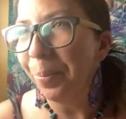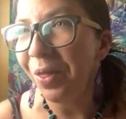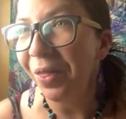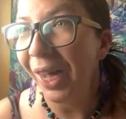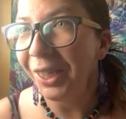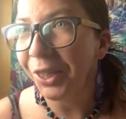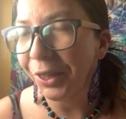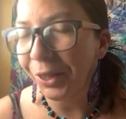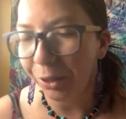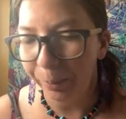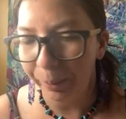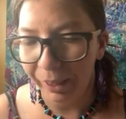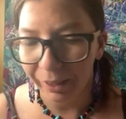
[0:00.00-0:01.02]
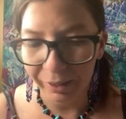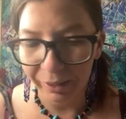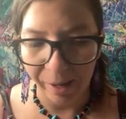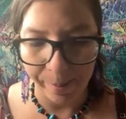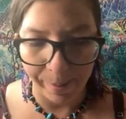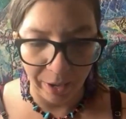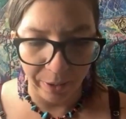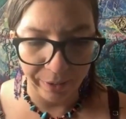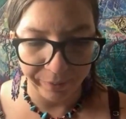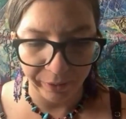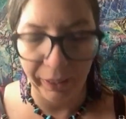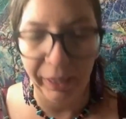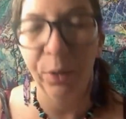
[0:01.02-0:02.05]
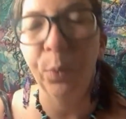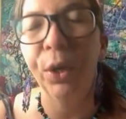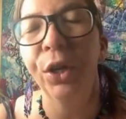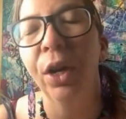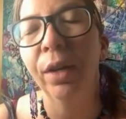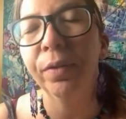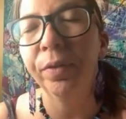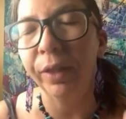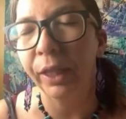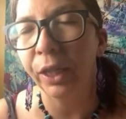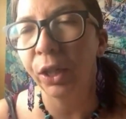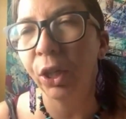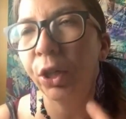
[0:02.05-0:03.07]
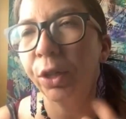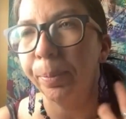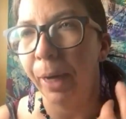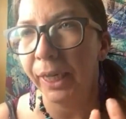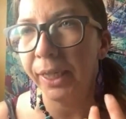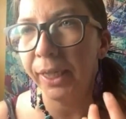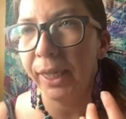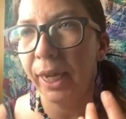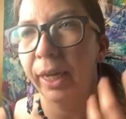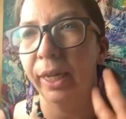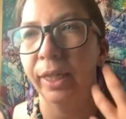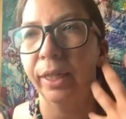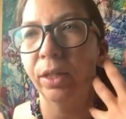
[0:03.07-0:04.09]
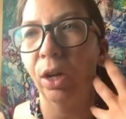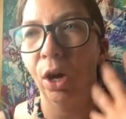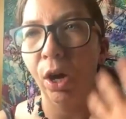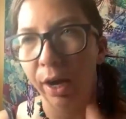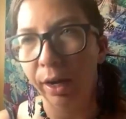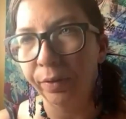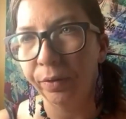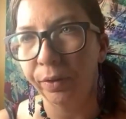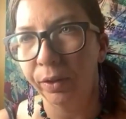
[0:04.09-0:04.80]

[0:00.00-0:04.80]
But that's a little bit about everything. And when you're not feeling good, your mindset is off.